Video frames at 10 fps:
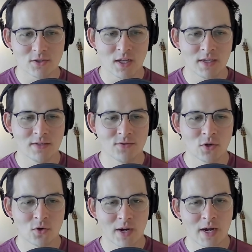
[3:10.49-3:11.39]
there's not enough to
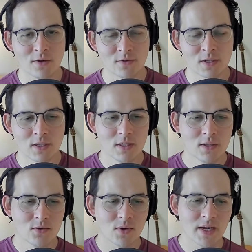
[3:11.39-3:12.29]
go around, ah.